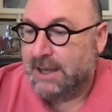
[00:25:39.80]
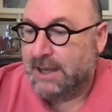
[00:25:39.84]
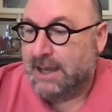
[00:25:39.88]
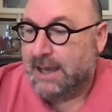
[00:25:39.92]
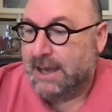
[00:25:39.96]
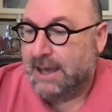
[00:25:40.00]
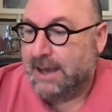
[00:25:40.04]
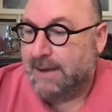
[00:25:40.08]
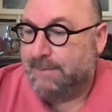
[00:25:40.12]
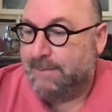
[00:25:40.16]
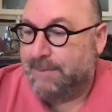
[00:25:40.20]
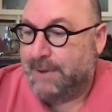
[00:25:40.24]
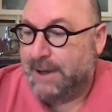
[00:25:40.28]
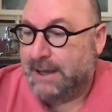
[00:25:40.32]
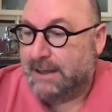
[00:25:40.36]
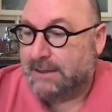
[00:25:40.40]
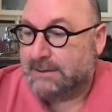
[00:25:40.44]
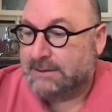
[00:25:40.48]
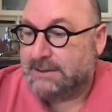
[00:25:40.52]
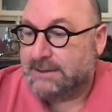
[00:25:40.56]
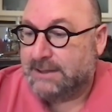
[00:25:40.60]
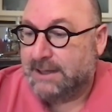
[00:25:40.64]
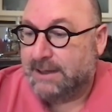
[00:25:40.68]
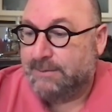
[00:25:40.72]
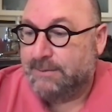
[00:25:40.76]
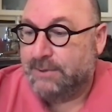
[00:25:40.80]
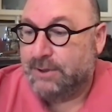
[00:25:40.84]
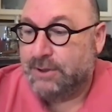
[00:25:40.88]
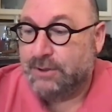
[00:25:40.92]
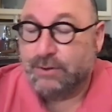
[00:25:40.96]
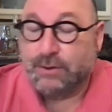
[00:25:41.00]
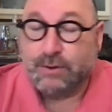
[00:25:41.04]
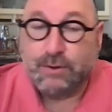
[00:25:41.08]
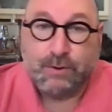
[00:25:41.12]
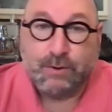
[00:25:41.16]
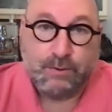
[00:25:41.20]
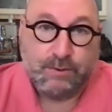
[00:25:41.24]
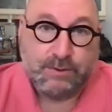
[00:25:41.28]
about some new
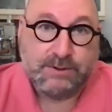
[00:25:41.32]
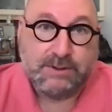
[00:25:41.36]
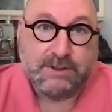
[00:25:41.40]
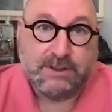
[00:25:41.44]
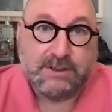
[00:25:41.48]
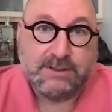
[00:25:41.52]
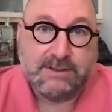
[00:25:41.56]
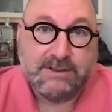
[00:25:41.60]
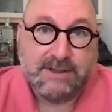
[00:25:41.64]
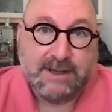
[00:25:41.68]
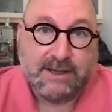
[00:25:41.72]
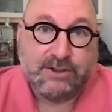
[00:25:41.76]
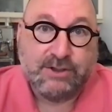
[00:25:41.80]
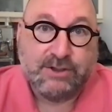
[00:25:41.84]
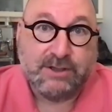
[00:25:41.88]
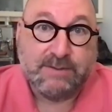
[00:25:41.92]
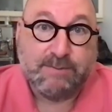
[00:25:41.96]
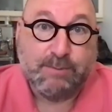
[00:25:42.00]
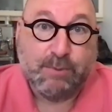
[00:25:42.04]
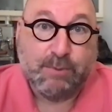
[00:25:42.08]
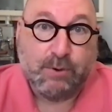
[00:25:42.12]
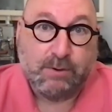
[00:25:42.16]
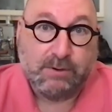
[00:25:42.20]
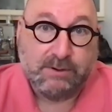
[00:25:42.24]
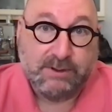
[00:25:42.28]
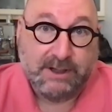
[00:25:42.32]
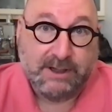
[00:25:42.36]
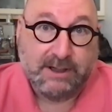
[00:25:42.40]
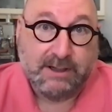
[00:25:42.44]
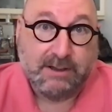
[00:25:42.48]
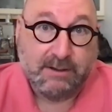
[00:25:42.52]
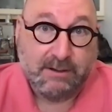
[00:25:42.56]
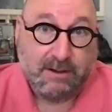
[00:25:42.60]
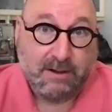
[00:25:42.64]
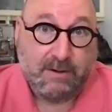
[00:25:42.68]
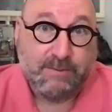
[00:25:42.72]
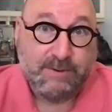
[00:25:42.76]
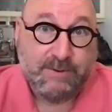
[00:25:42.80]
causes, such as balding.
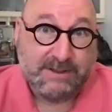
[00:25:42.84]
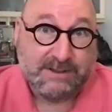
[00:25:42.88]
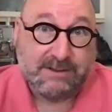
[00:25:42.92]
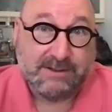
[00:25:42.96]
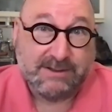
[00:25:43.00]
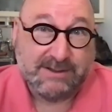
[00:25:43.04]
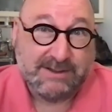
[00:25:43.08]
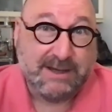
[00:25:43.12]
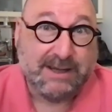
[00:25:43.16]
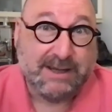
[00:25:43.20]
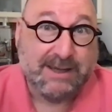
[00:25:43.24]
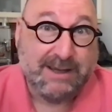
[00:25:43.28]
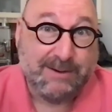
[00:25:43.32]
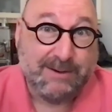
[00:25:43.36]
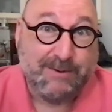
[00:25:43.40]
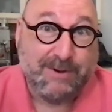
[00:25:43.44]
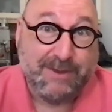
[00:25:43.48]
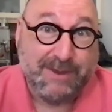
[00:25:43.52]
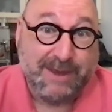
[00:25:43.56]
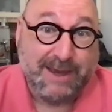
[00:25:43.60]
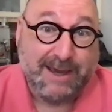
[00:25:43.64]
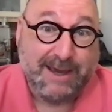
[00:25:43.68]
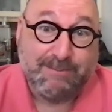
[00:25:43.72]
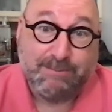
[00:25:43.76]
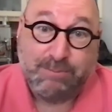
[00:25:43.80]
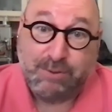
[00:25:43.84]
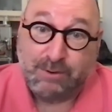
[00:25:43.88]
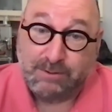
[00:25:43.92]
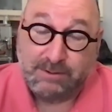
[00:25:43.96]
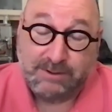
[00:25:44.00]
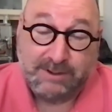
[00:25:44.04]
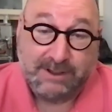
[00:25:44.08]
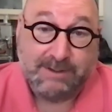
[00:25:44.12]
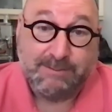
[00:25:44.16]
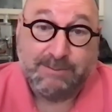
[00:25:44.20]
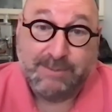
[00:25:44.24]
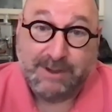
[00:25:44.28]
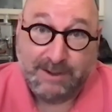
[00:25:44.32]
Are we still sticking with that?
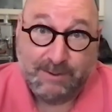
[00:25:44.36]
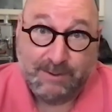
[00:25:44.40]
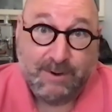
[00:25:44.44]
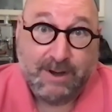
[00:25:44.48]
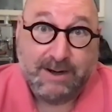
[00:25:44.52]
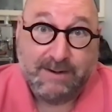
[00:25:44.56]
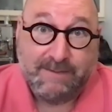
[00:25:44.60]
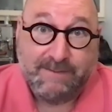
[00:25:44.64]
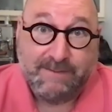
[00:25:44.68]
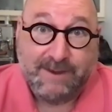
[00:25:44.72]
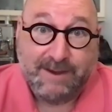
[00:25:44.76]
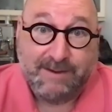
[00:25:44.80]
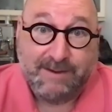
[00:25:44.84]
Balding being one of them.